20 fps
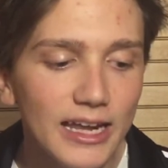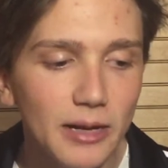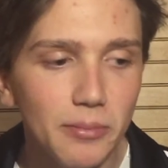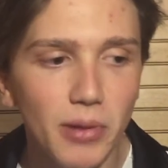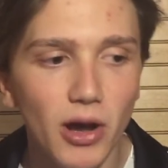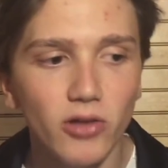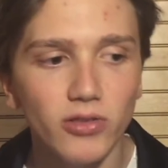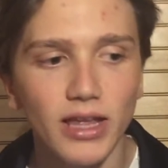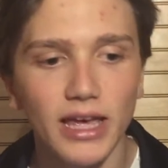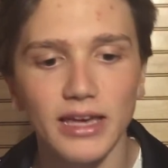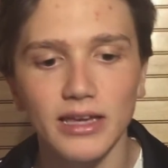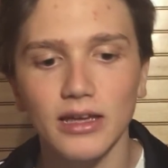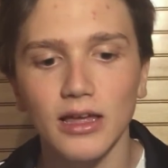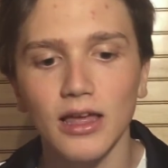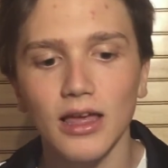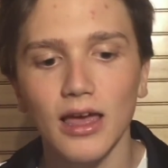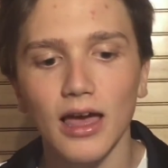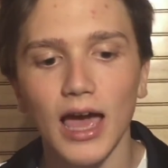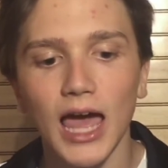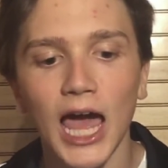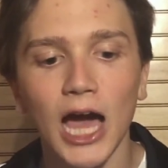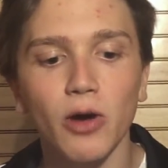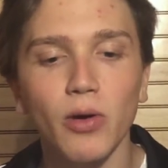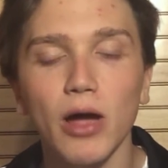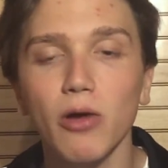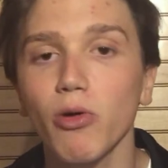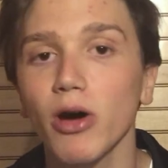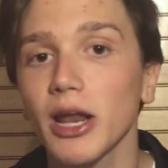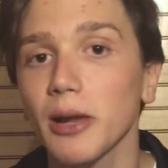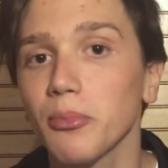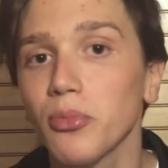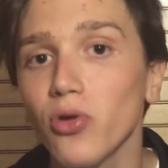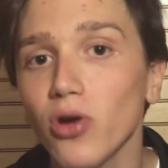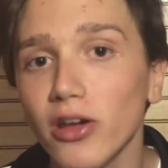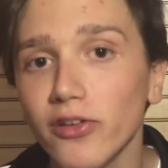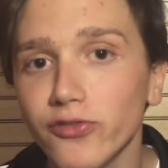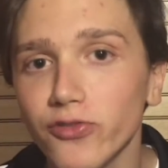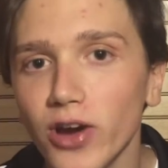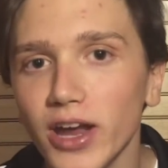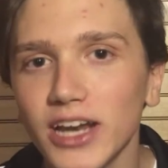and about like how I want a
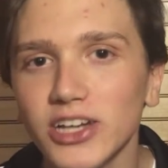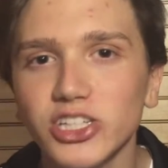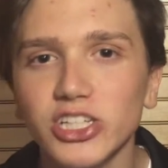boyfriend,